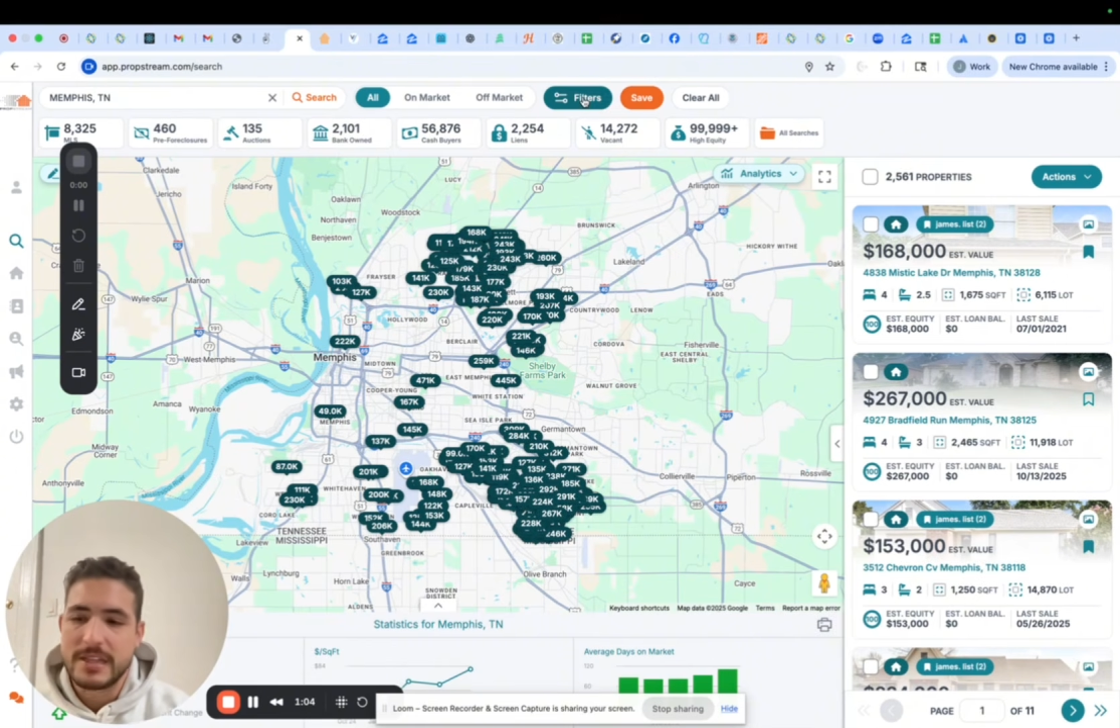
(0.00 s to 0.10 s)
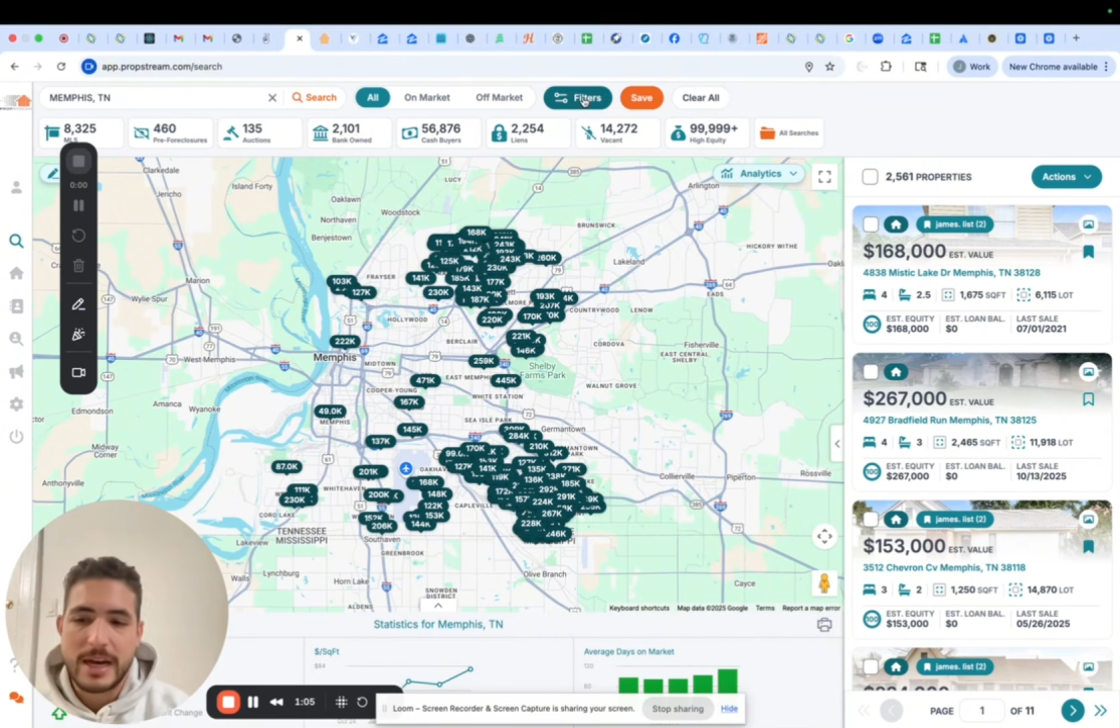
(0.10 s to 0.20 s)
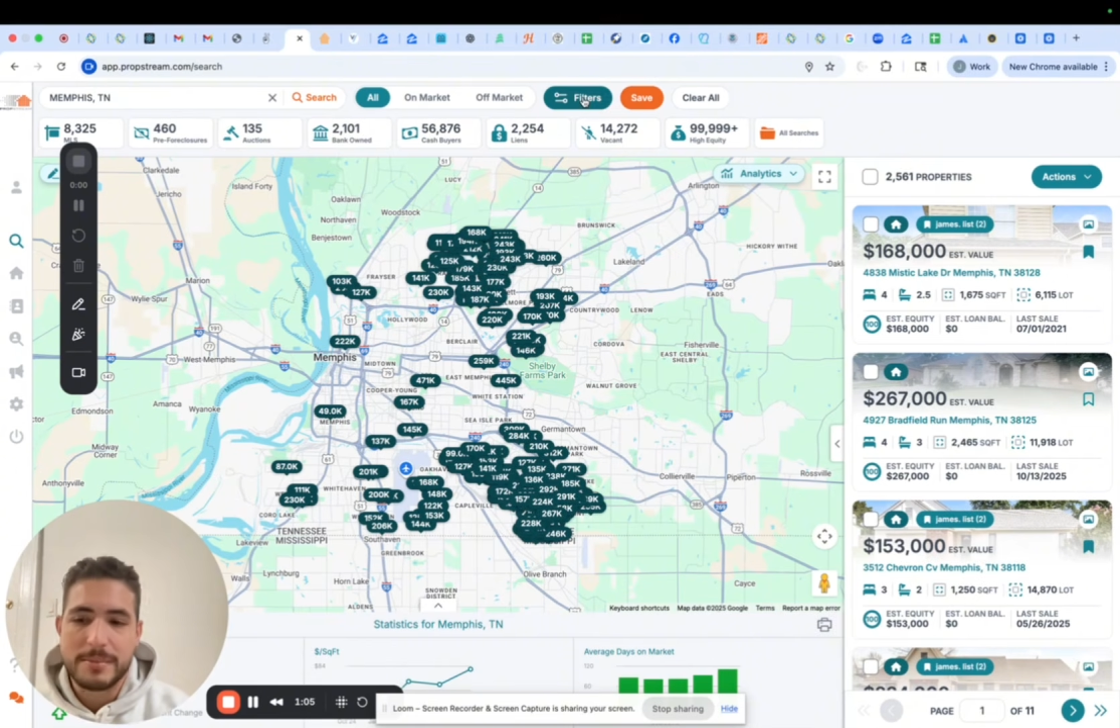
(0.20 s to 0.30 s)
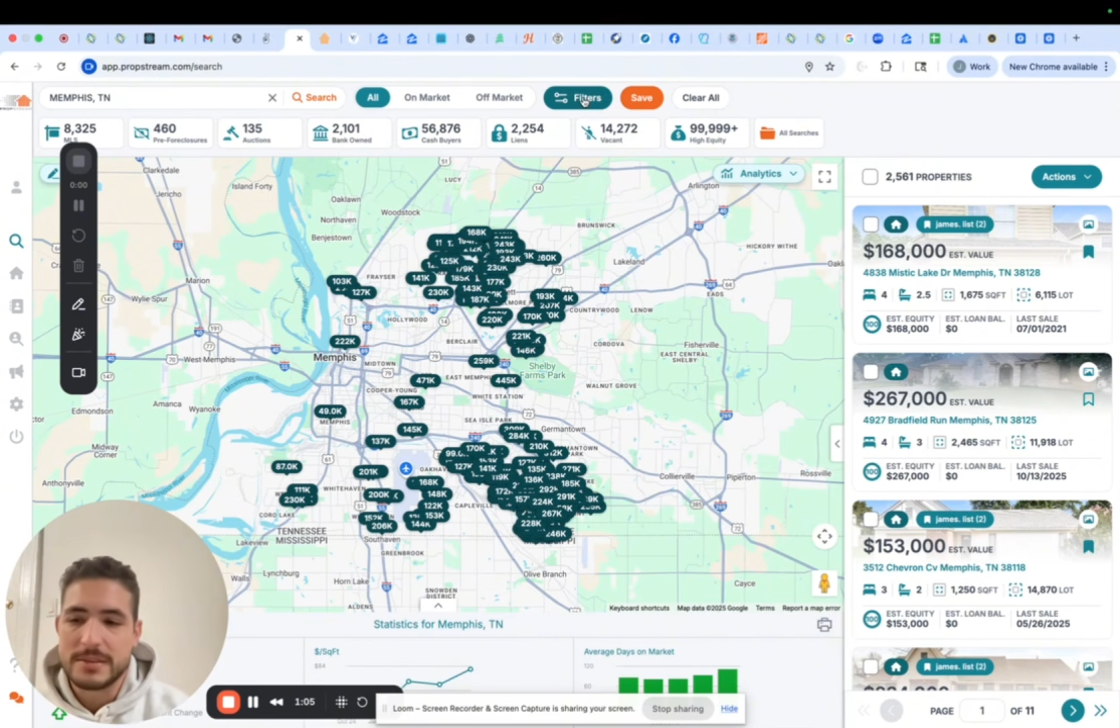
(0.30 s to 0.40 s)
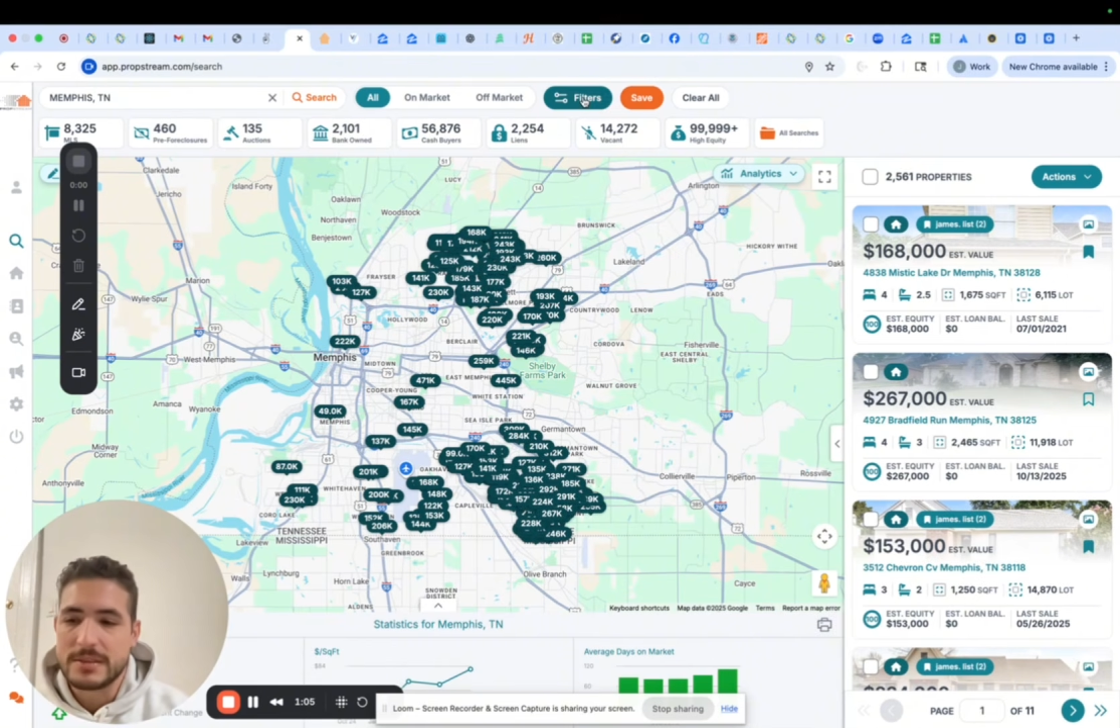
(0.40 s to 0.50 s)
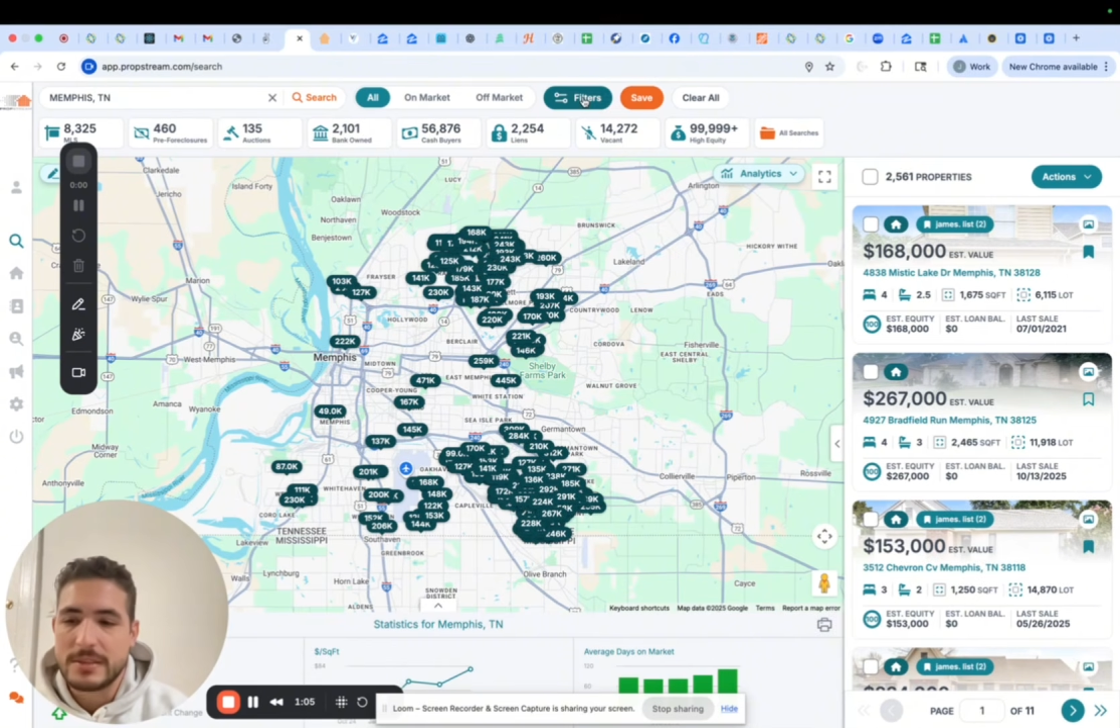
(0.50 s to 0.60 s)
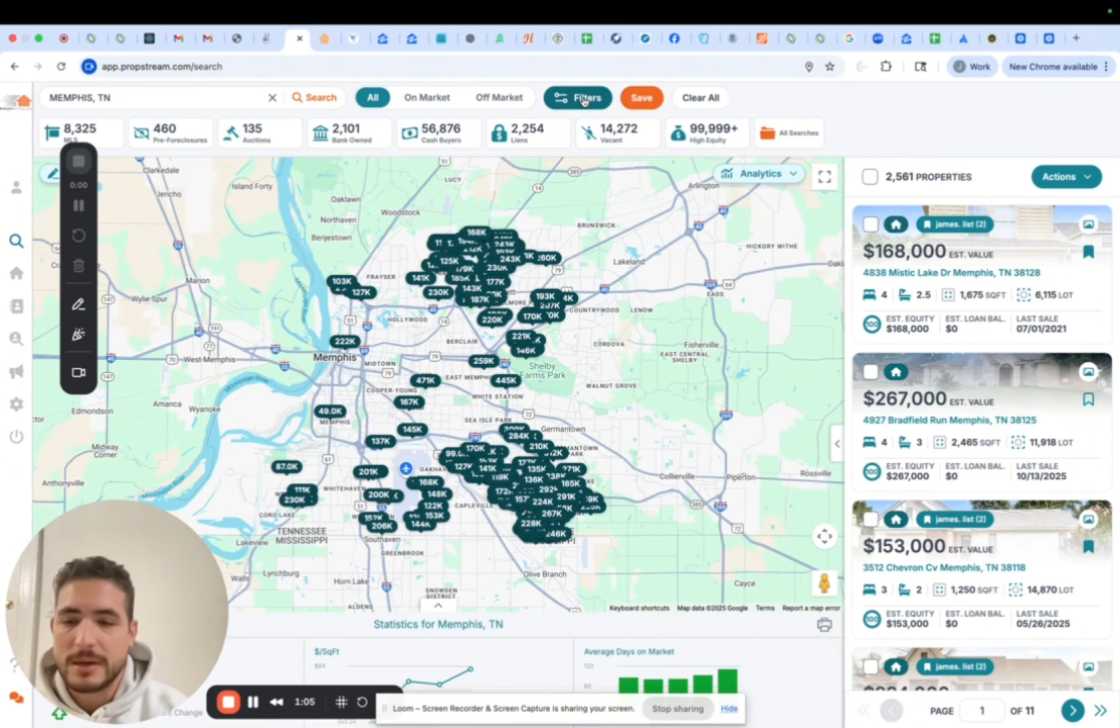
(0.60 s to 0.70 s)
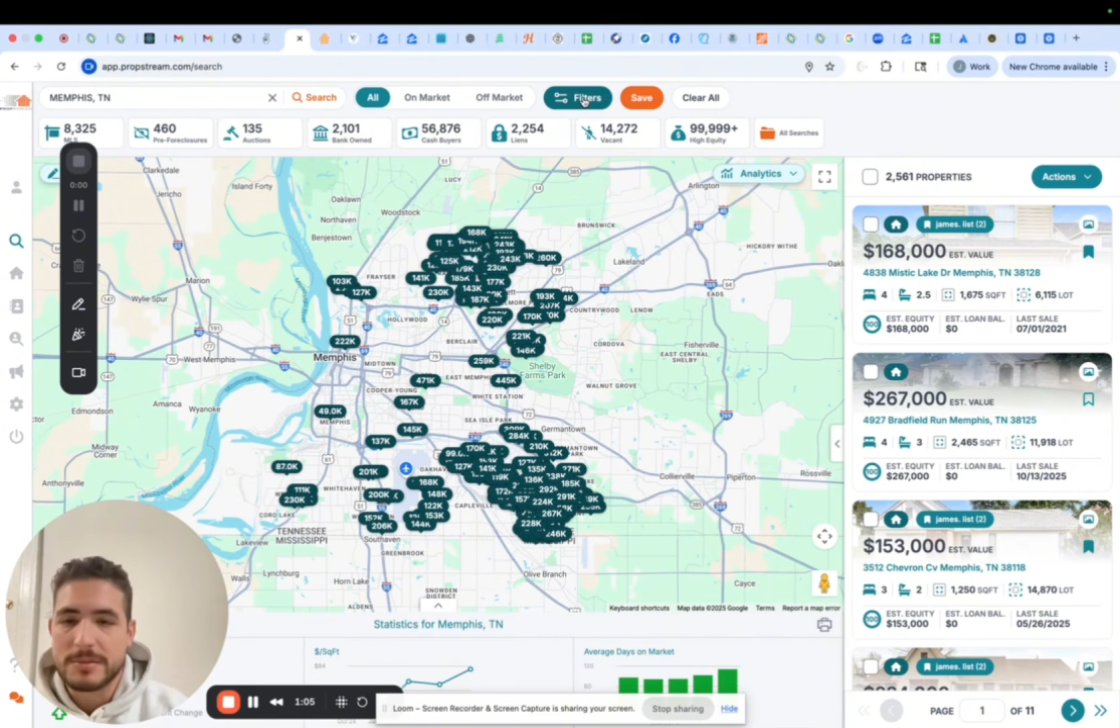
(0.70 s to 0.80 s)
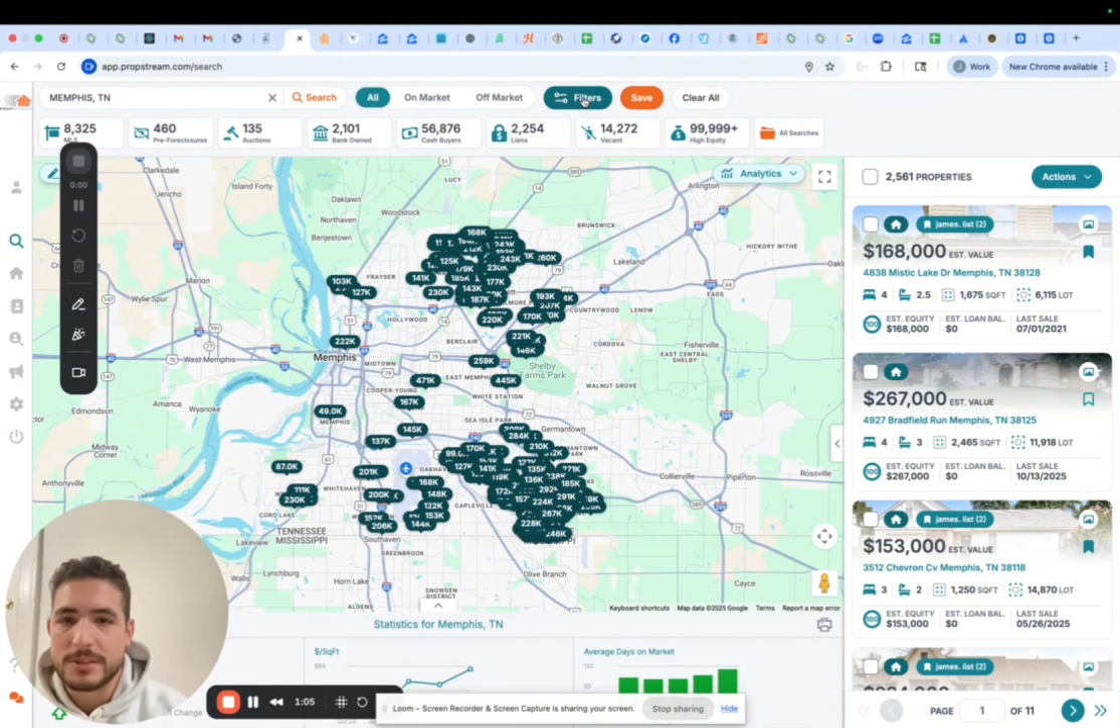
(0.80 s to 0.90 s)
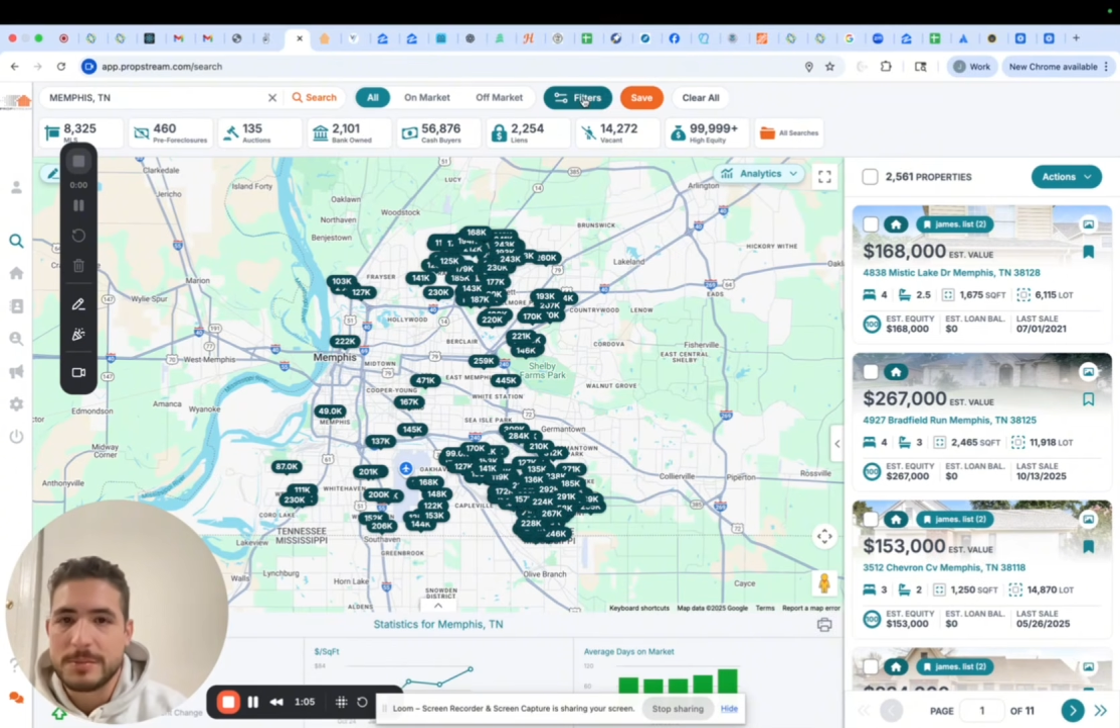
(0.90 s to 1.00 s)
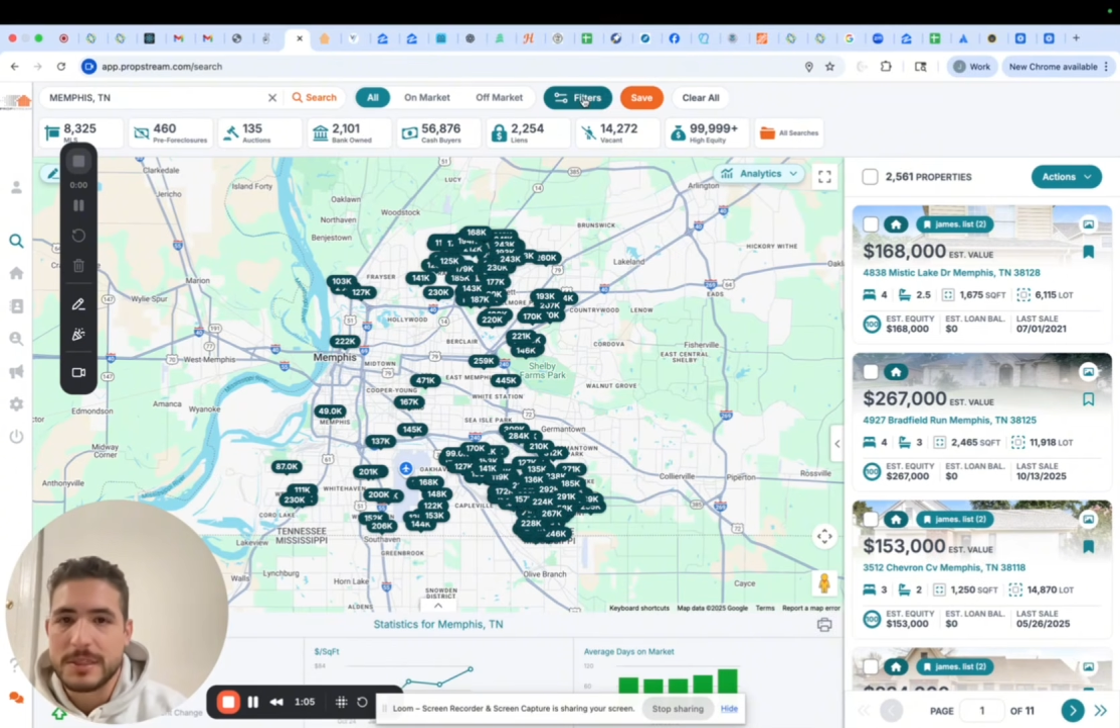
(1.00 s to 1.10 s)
happens to